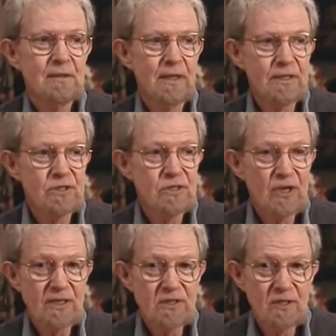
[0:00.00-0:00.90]
Let's
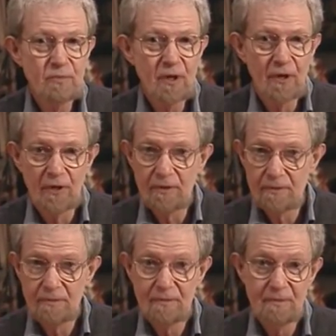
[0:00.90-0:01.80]
chase the burr,
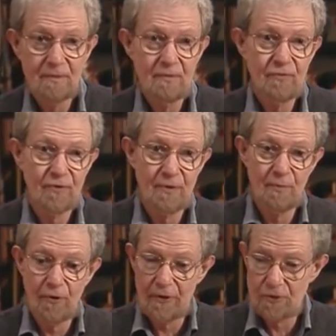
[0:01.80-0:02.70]
for the
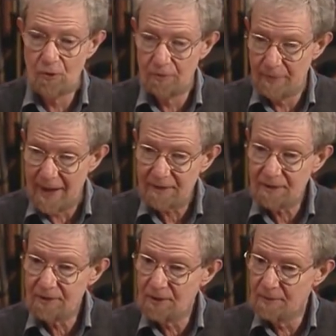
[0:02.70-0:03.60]
burr has gone back
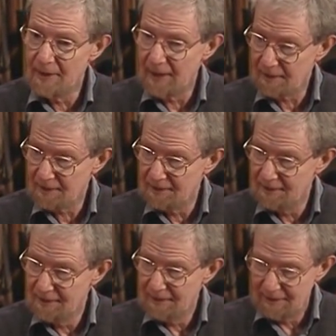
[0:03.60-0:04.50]
to the back,
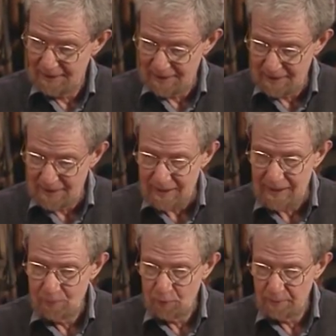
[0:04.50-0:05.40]

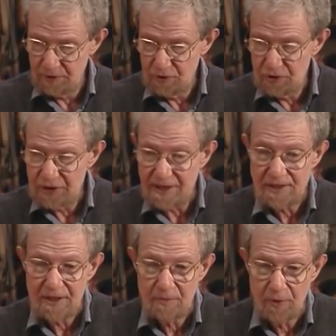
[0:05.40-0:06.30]
and we'll be
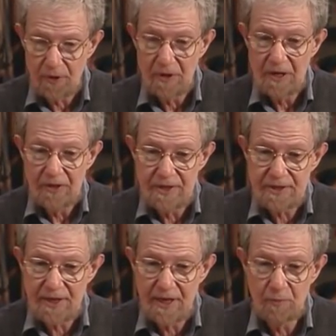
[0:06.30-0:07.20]
chasing the burr, this
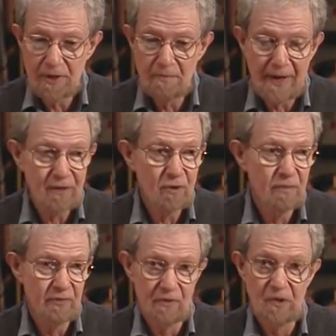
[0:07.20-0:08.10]
time with a micro
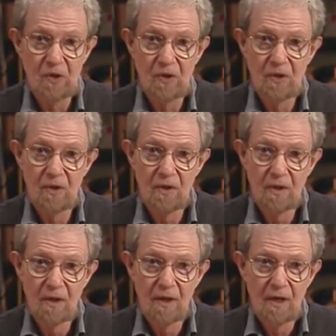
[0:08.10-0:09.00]
bevel,
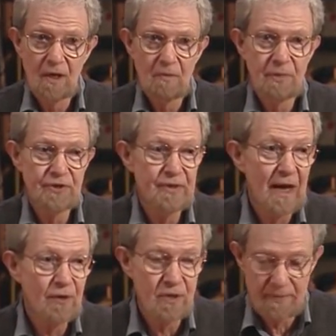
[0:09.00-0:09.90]
but
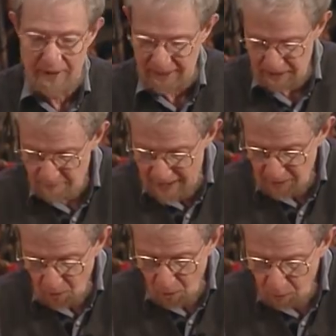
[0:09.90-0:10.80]
not on the back. The back
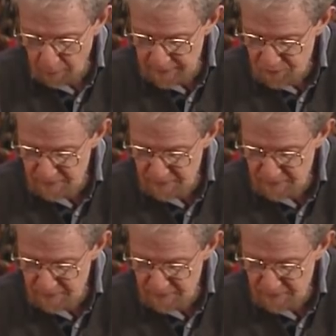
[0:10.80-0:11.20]
always